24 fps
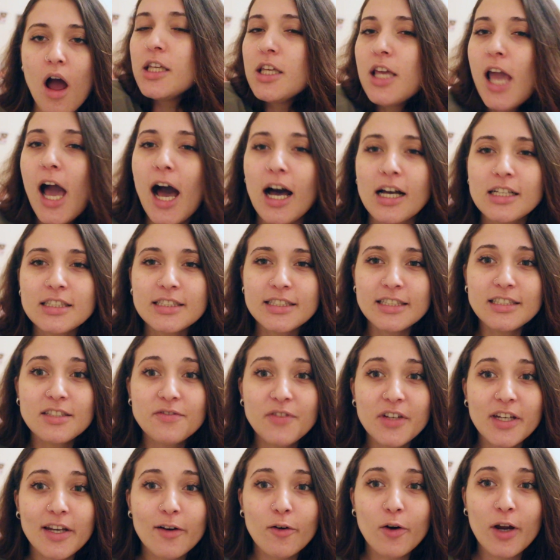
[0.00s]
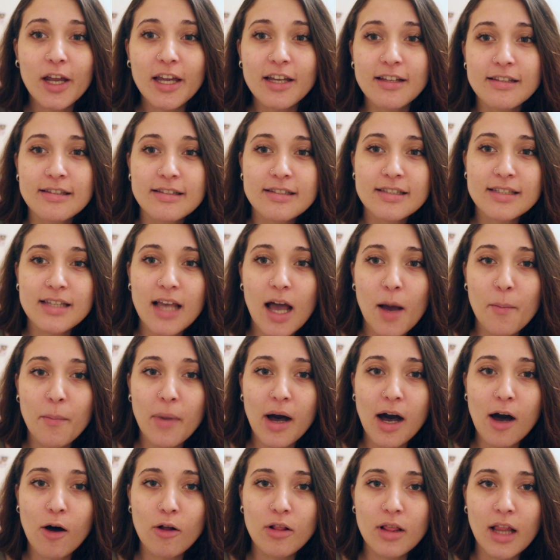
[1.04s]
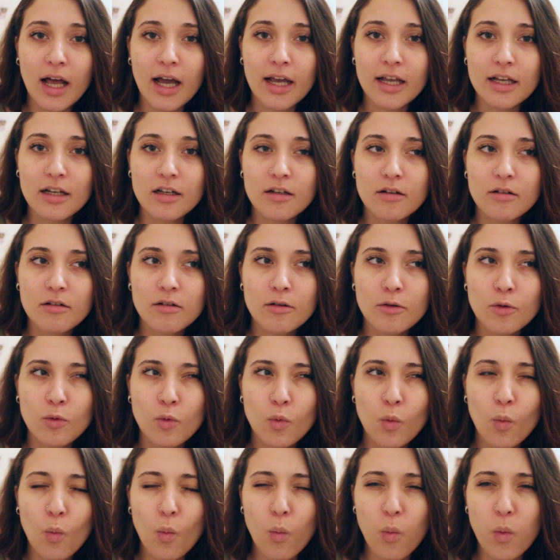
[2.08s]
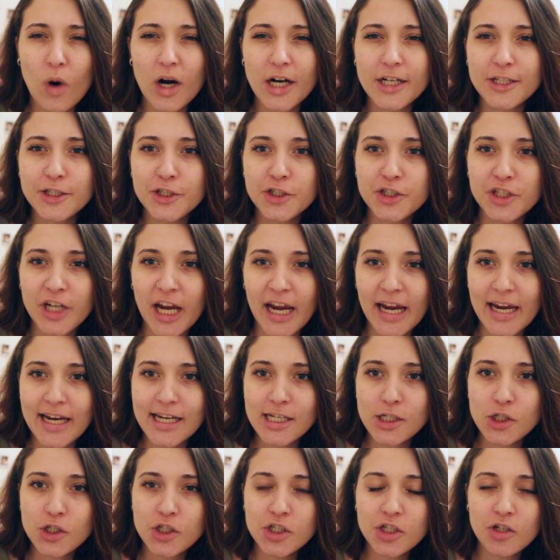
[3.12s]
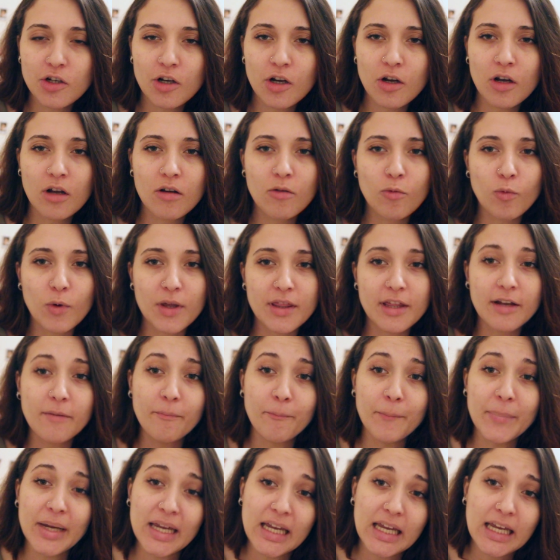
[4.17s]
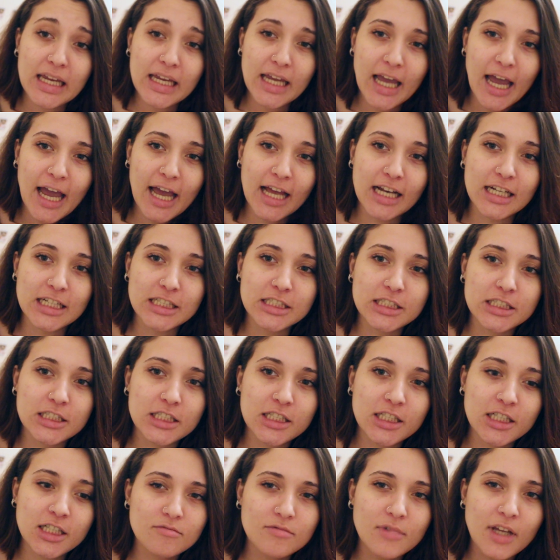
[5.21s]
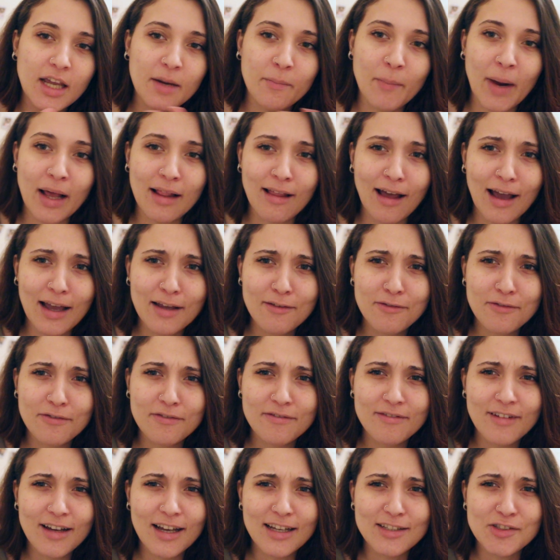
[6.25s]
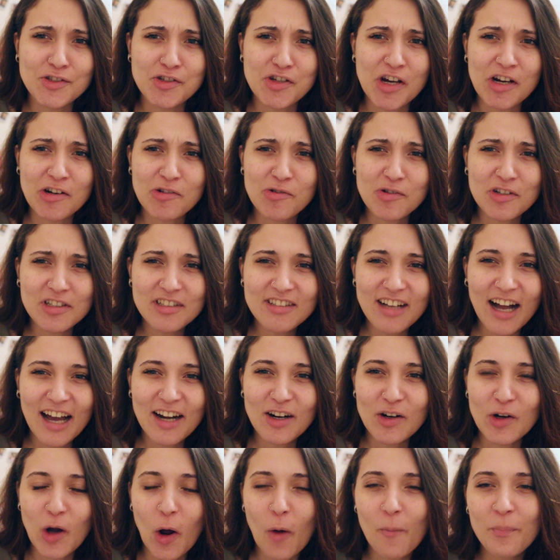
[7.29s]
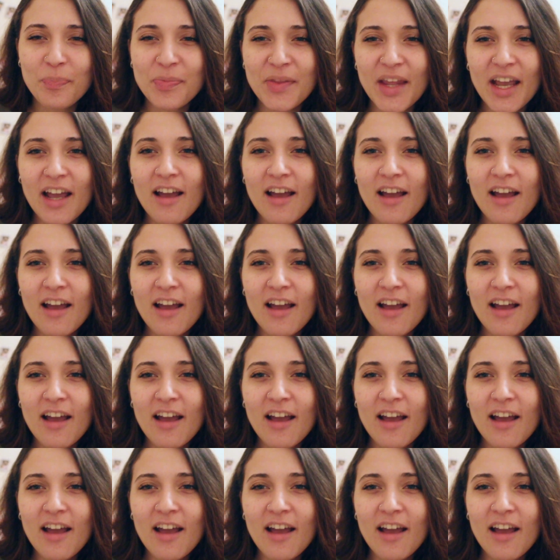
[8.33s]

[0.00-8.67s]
Yeah, this video is about like what changed within me and in my life as general, I don't know,